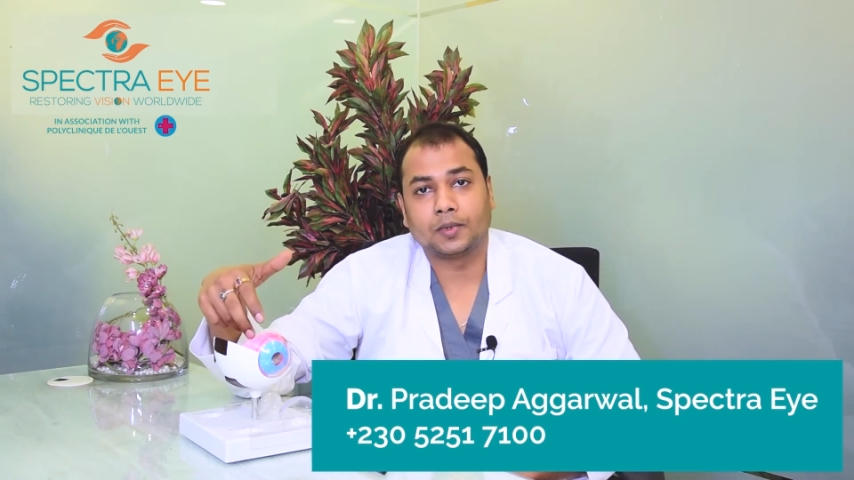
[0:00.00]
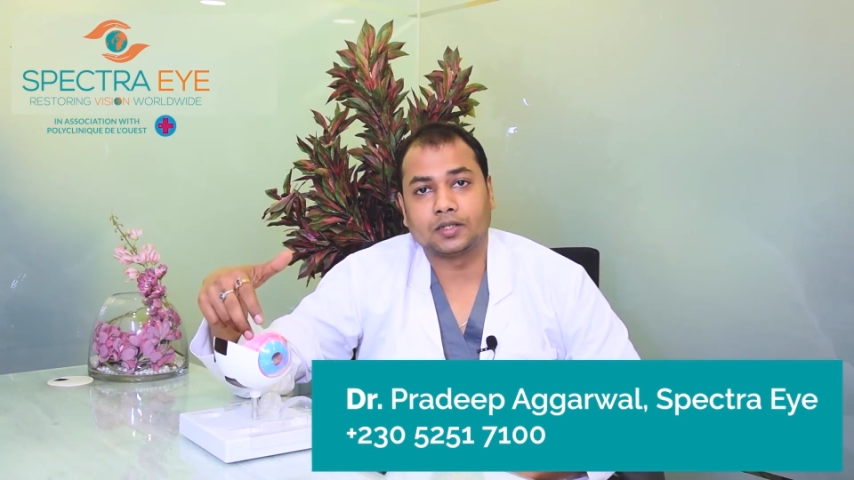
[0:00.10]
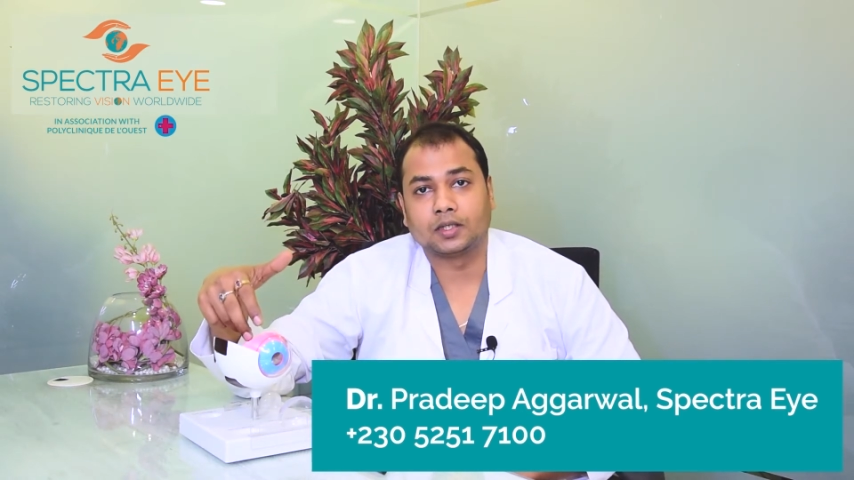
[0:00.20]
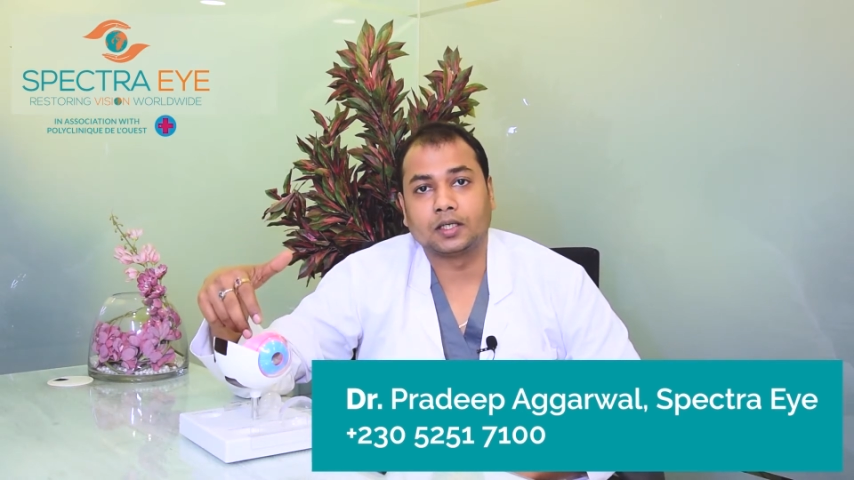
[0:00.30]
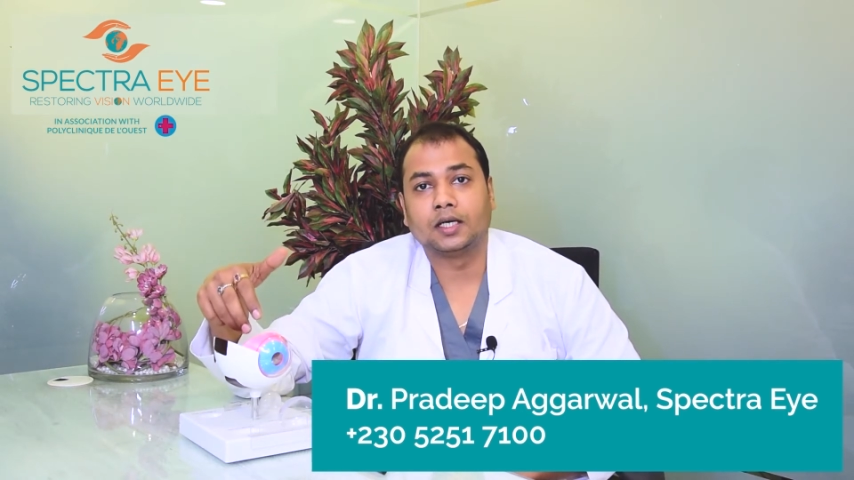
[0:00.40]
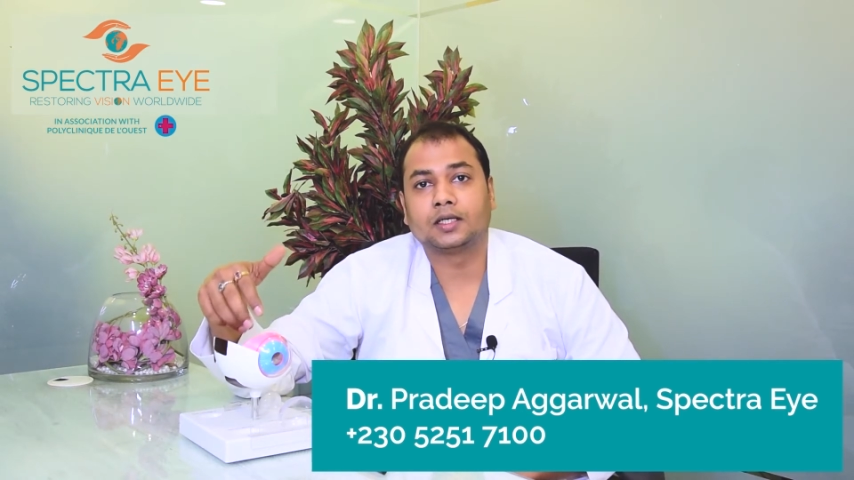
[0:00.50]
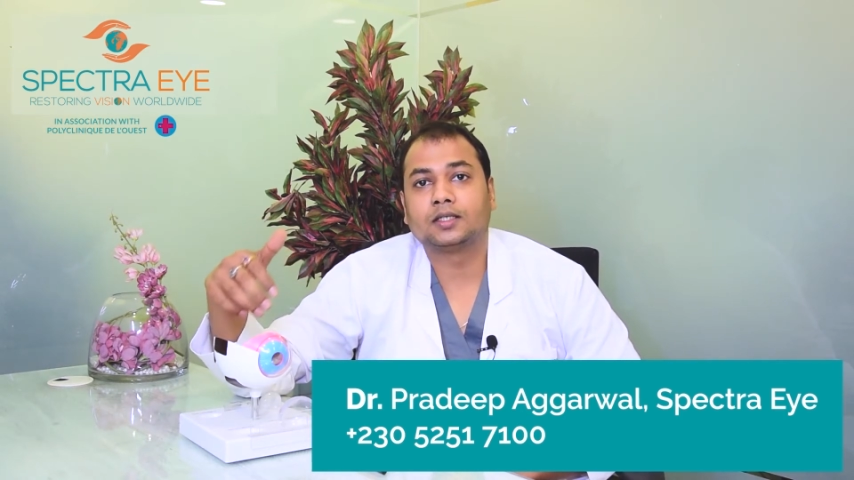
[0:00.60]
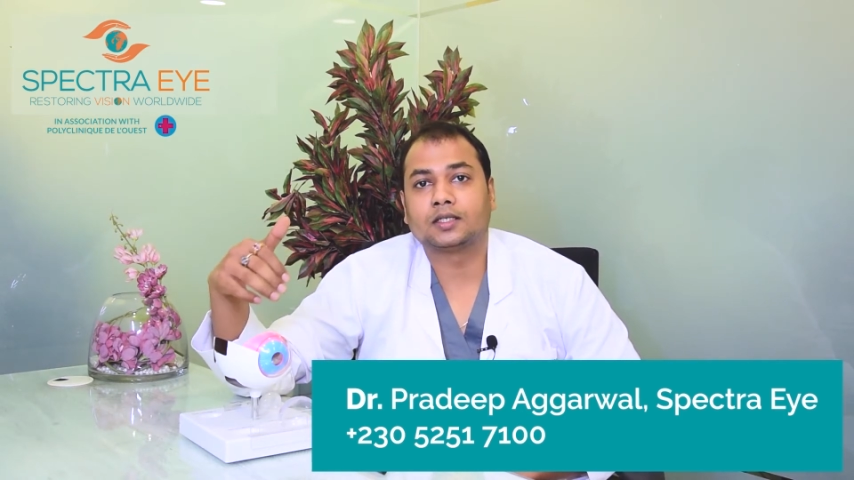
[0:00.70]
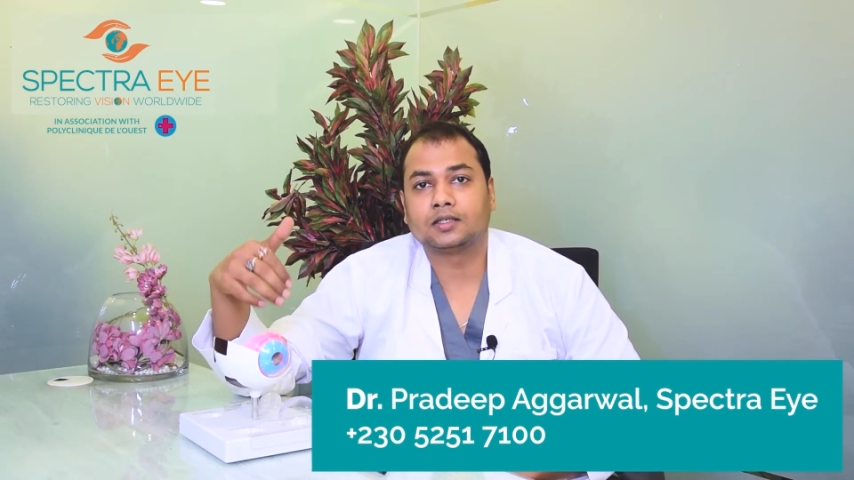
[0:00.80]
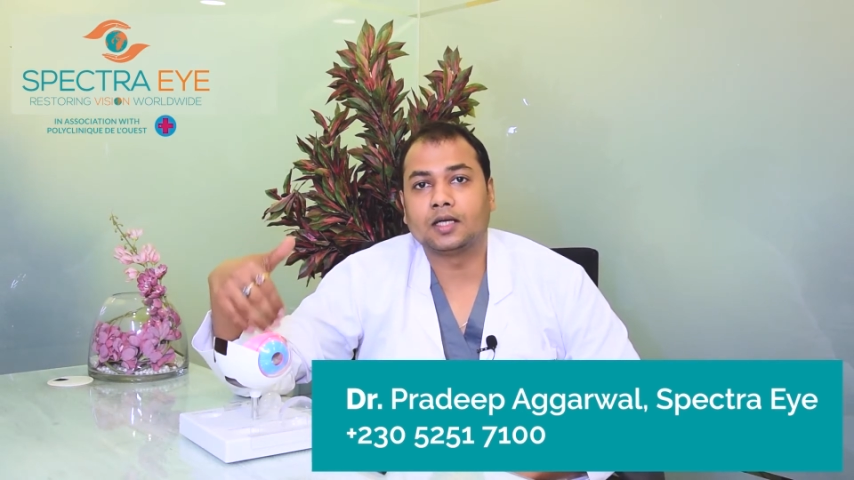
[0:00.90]
pressure, it
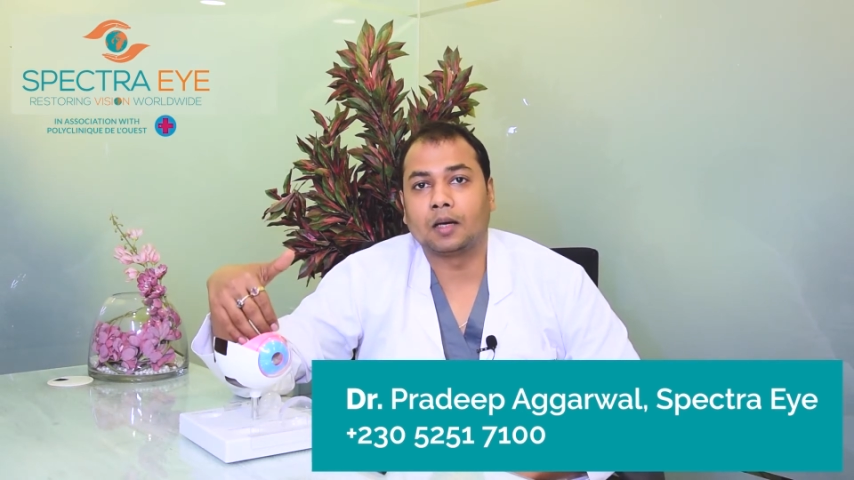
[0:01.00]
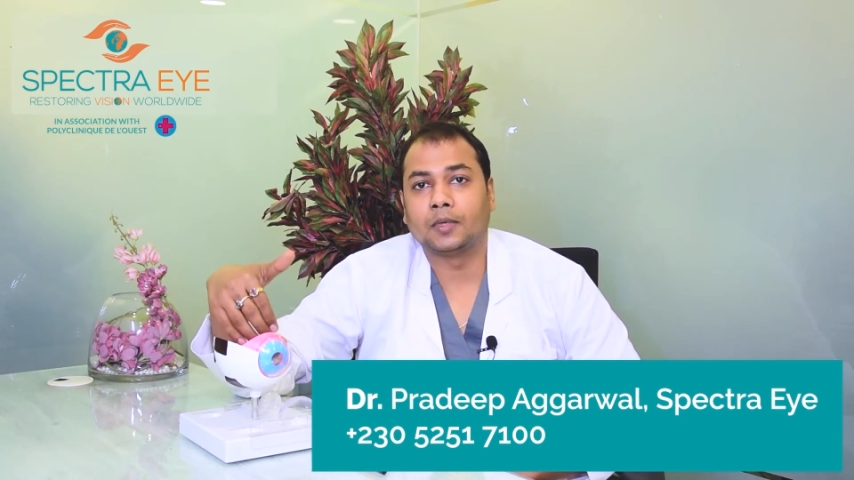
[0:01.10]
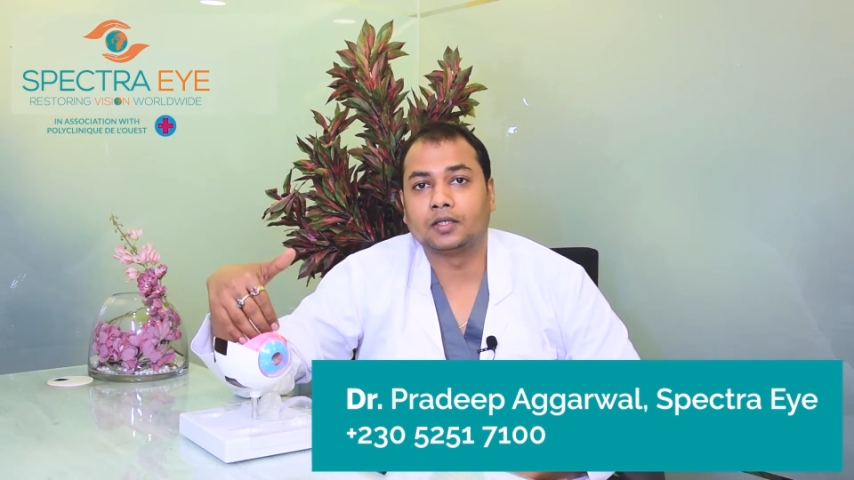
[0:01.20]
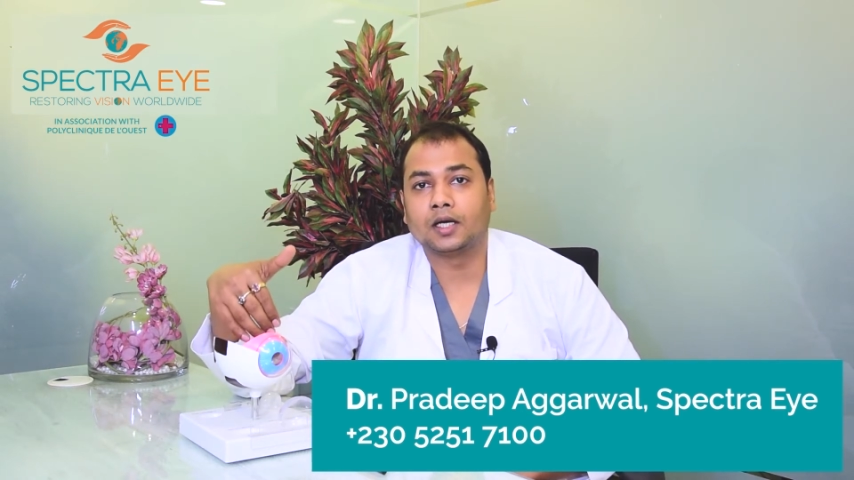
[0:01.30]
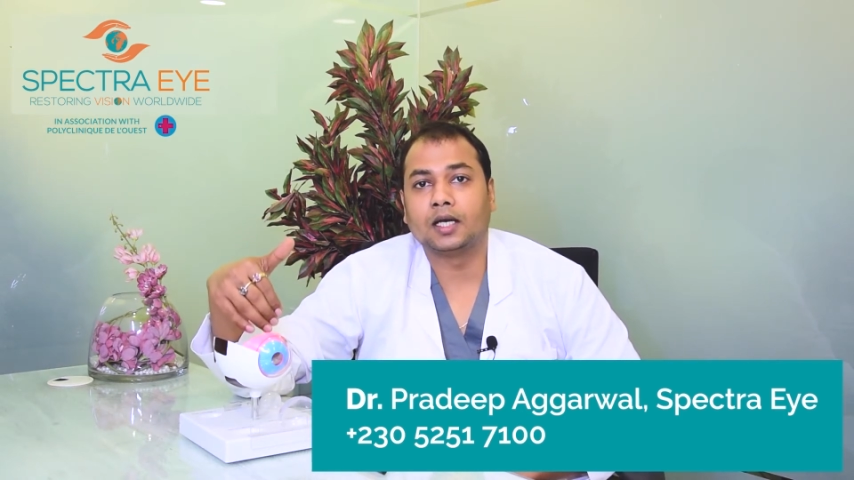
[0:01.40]
gets damaged